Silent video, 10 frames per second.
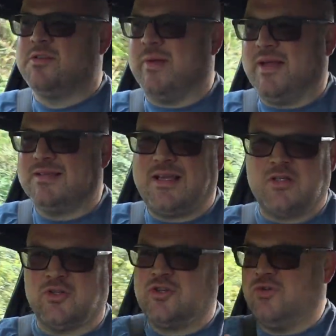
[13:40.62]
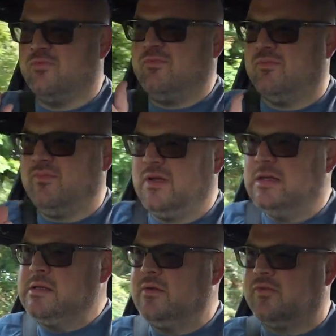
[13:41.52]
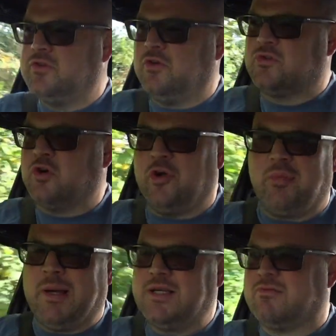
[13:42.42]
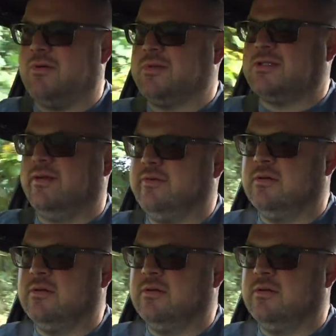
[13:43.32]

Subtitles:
It sounds like two China plates rubbing together.